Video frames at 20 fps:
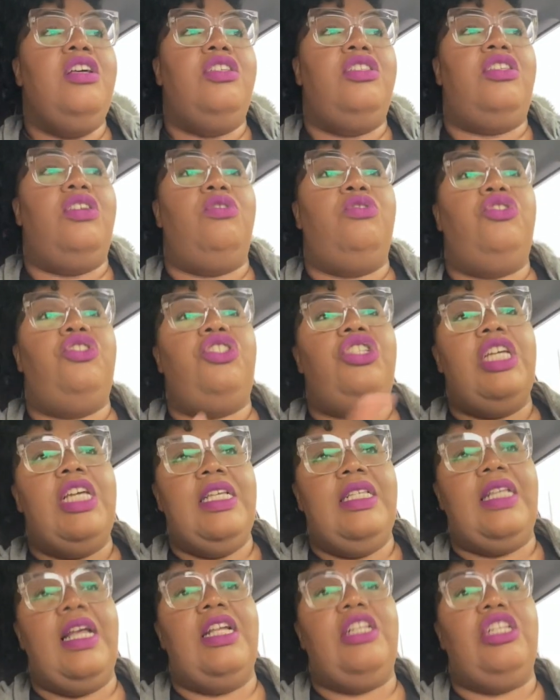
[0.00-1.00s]
So
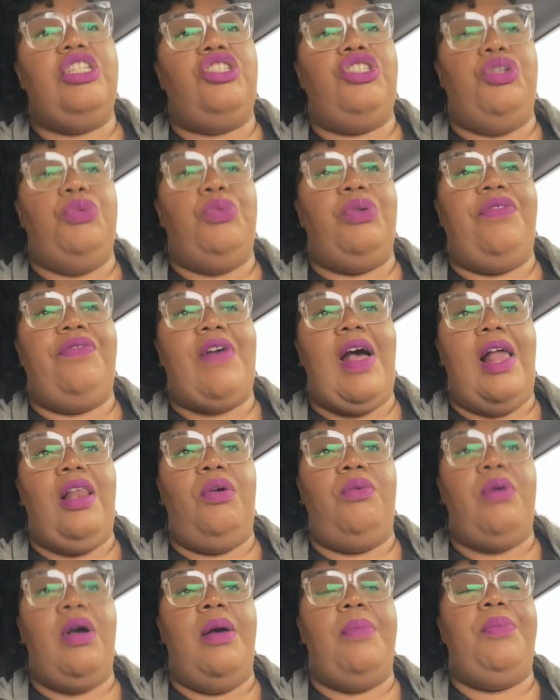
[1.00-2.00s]
she said that she would
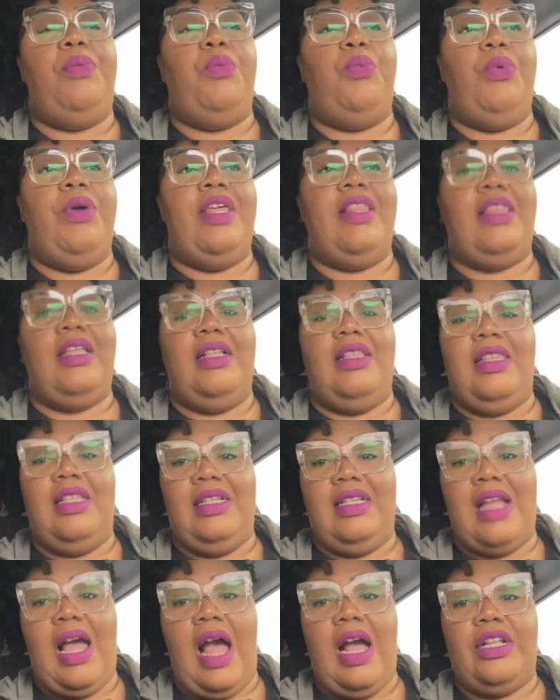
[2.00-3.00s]
follow up with the
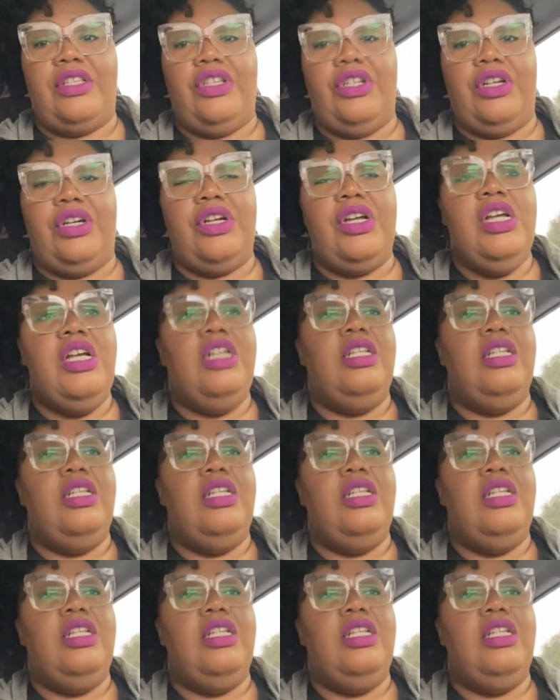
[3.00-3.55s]
doctor